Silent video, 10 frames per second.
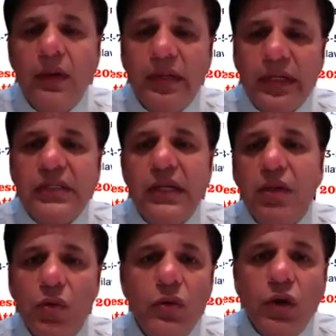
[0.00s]
These are the
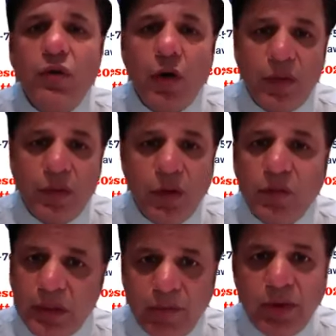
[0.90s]
rules of how we work
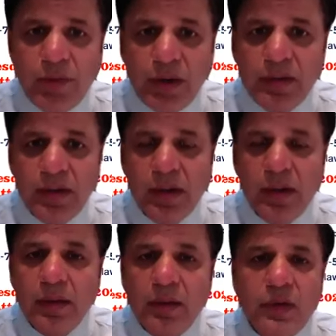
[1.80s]
with everyone,
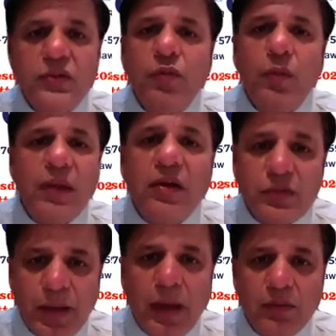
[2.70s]
because for me,
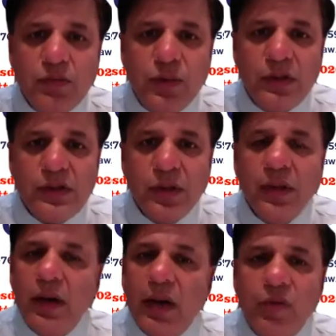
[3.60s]
respect comes first
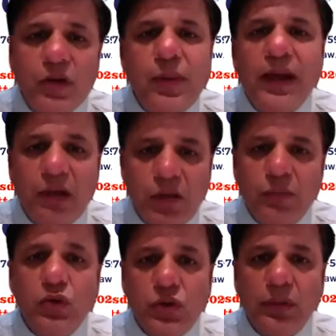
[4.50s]
and respect is
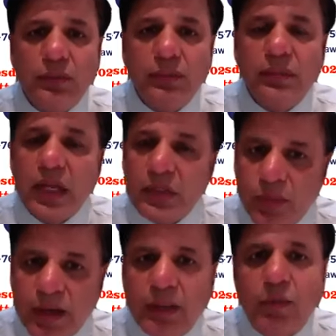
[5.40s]
mutual. That's
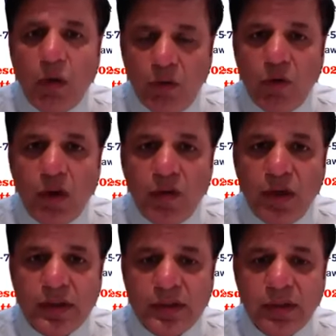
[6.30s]
very important for all of
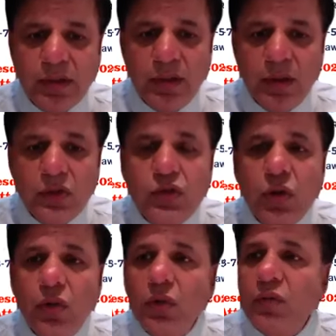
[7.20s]
us.
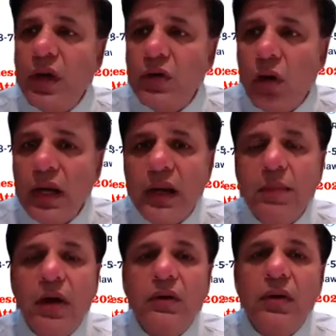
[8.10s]
So we are talking
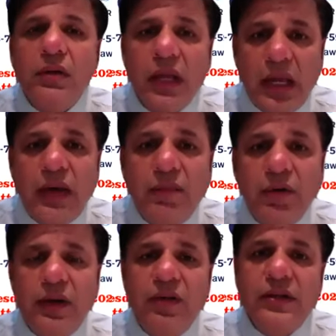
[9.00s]
about the
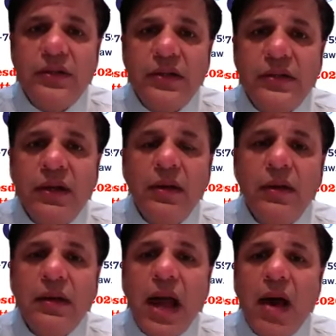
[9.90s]
e-visas.
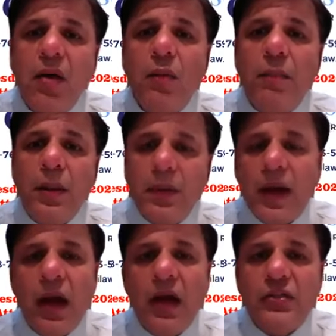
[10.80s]
Now, people
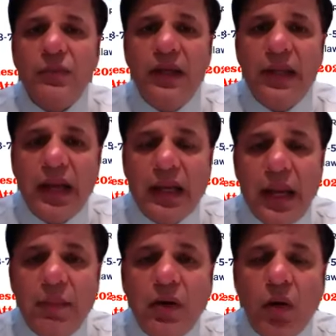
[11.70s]
ask me that I
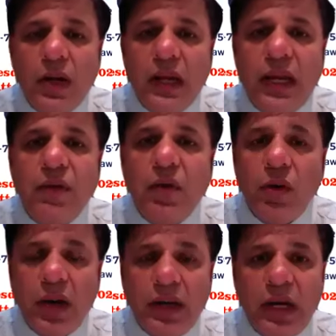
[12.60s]
came in on an E1 or
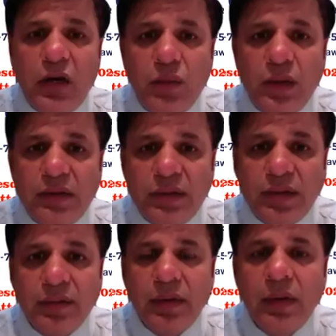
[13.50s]
an E2 visa.
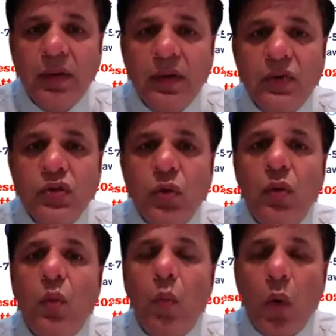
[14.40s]
So
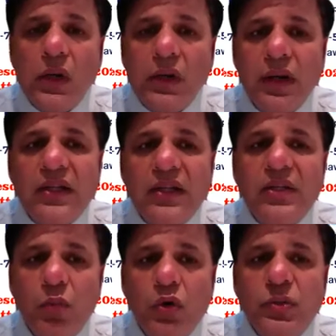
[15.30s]
what is the
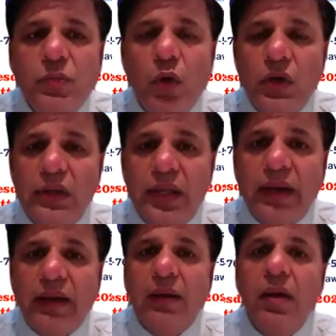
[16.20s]
most important thing?
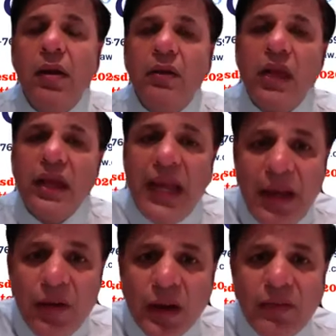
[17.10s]
The
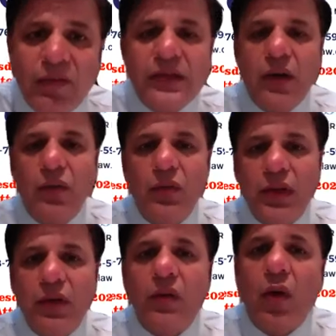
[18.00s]
E1 visa holder
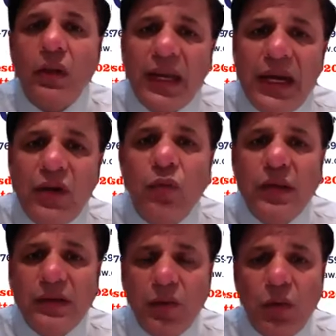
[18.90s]
or the E2
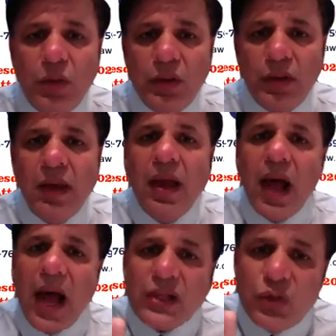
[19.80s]
visa holder
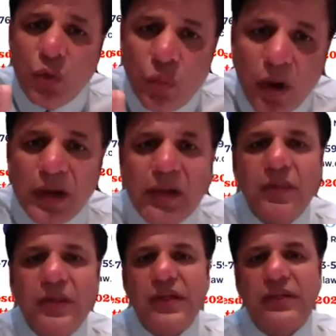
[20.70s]
has to work in the
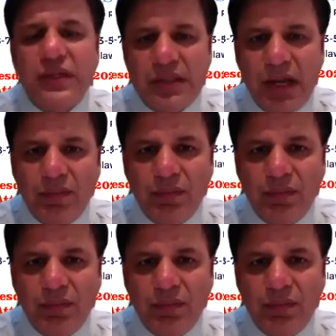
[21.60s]
business itself.